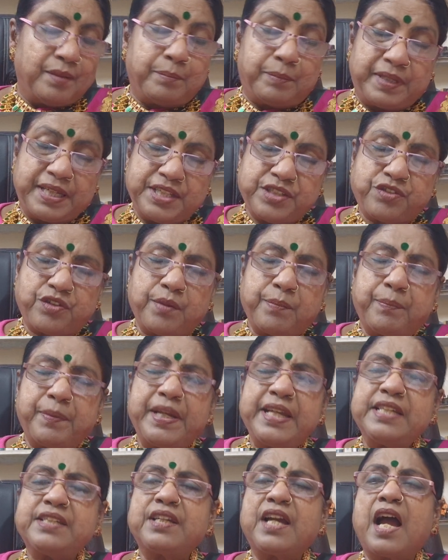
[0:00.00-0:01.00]
Please
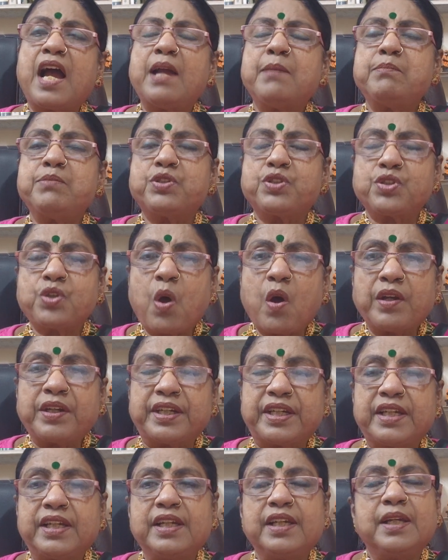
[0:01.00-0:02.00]
repeat, I'm
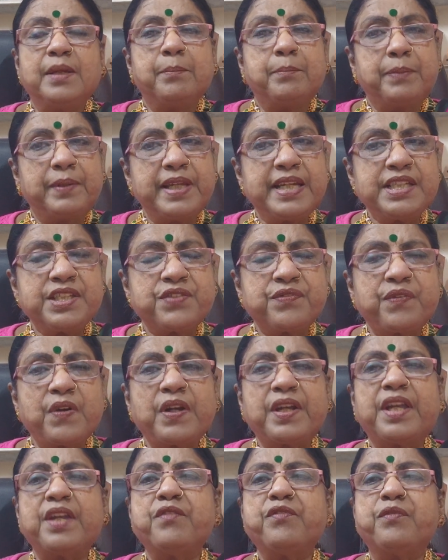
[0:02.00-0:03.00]
sorry. Please
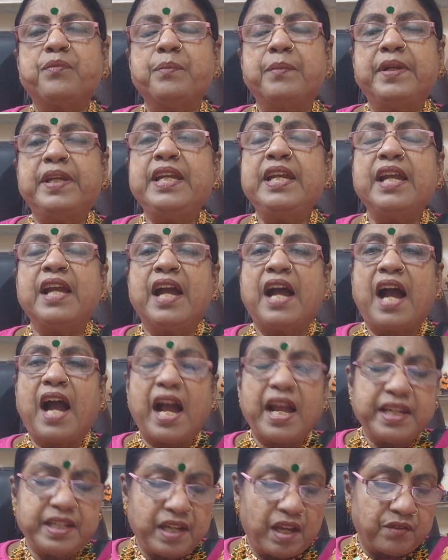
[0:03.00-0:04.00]
forgive me.
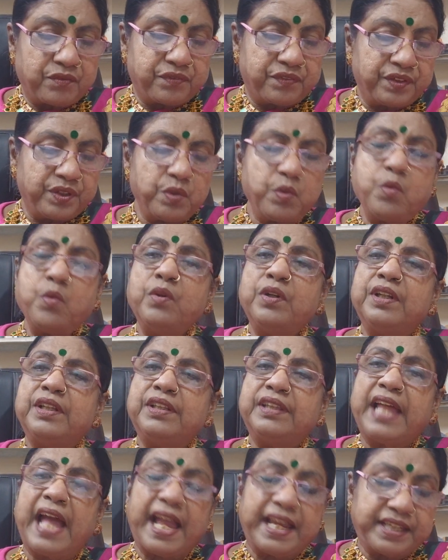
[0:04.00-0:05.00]
I love you.
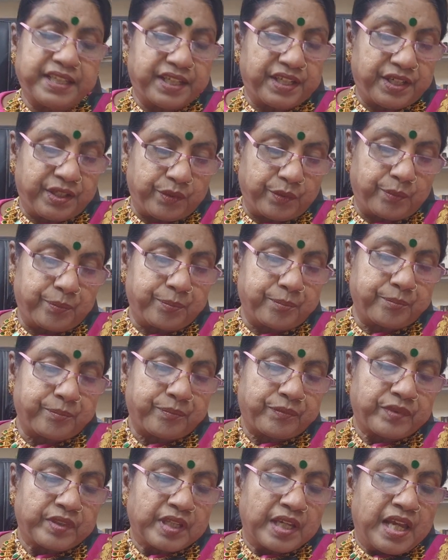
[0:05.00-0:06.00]
Thank you.
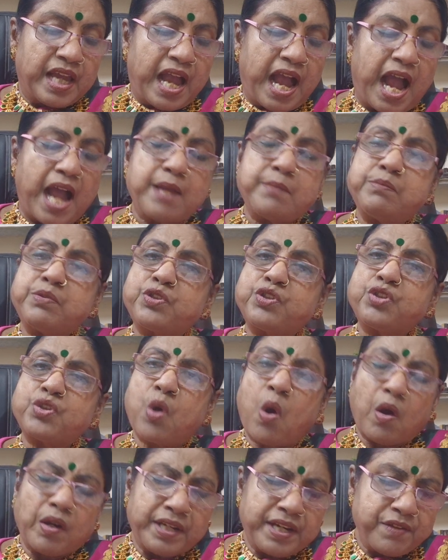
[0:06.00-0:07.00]
I'm
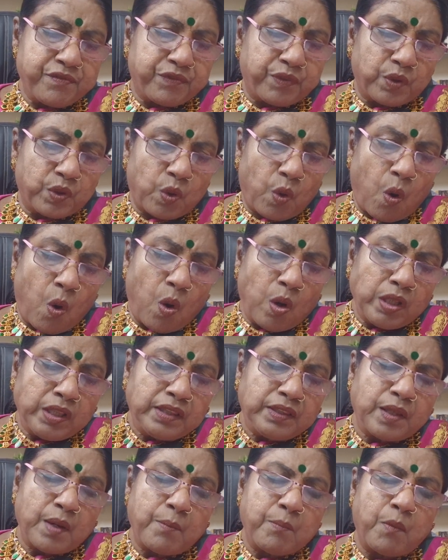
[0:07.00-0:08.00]
sorry for
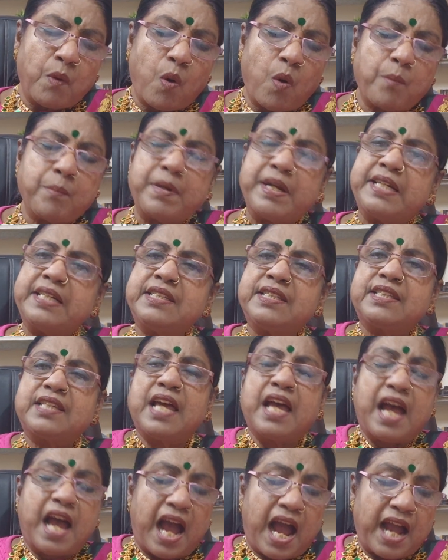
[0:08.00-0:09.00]
all the moments
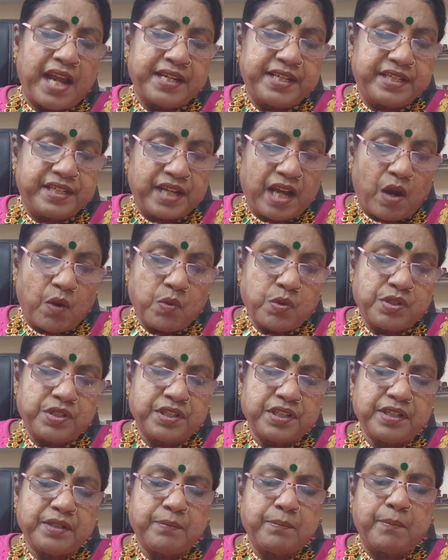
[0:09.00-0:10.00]
I
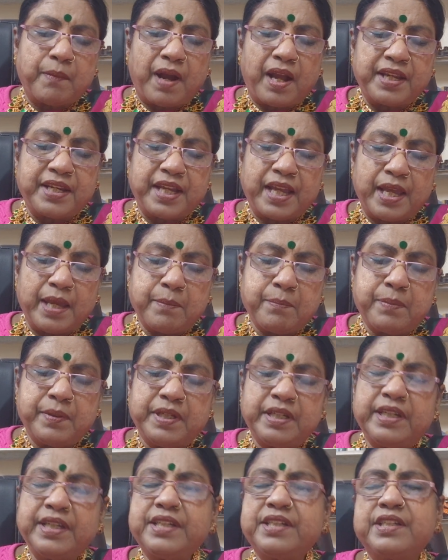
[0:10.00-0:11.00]
doubted my
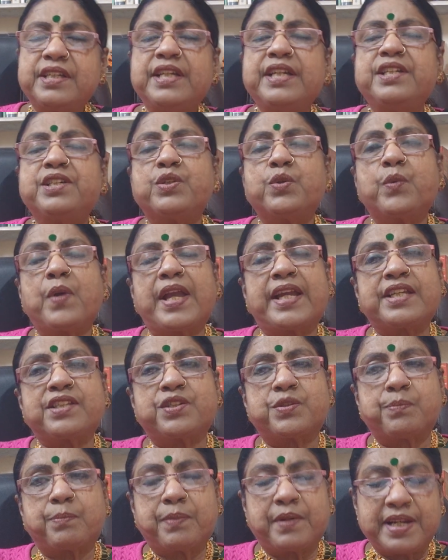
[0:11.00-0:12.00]
ability to
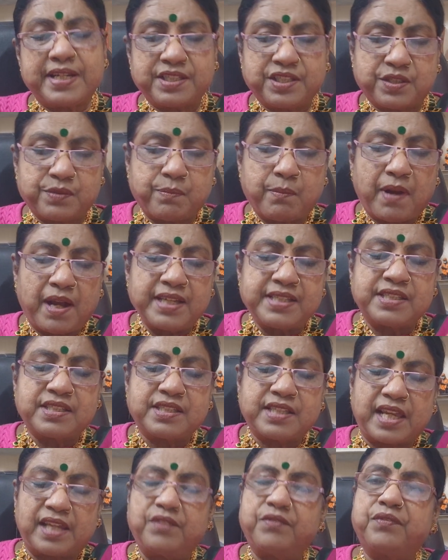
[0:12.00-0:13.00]
express
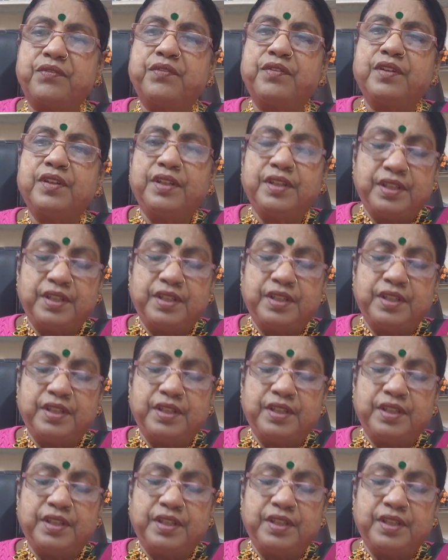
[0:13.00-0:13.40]
myself.